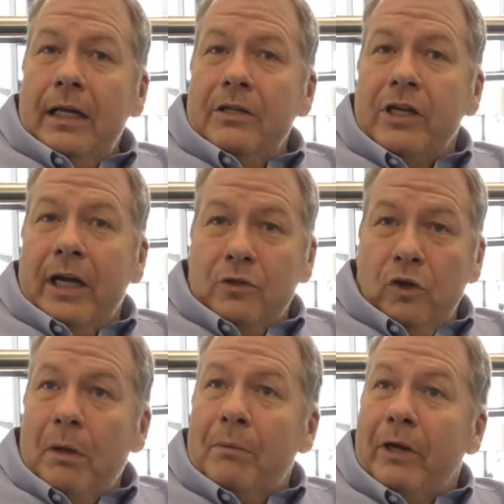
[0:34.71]
checked
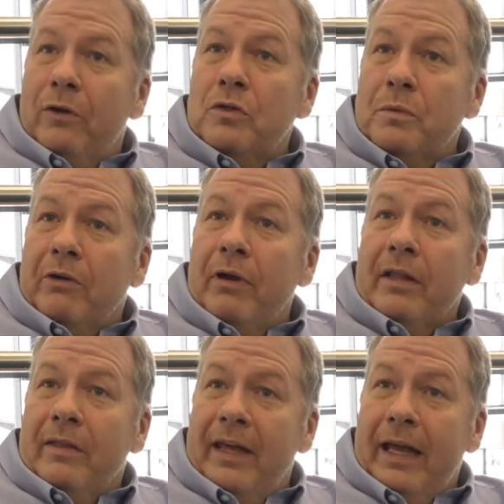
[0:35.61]
all my records were correct
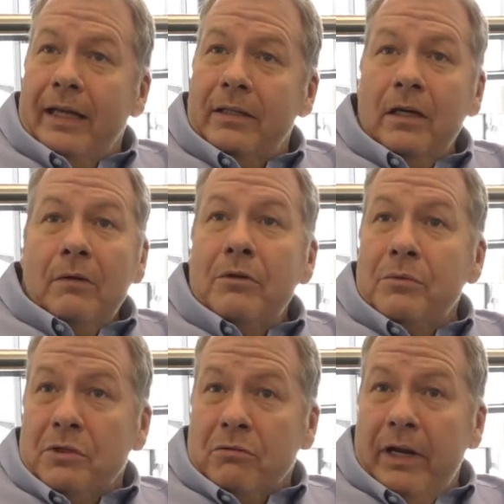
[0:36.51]
that they had, which
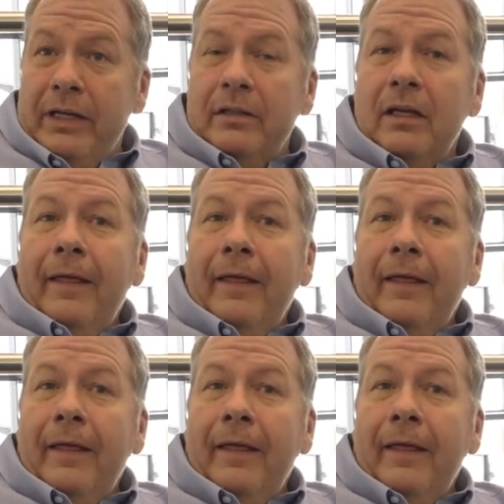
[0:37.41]
was great.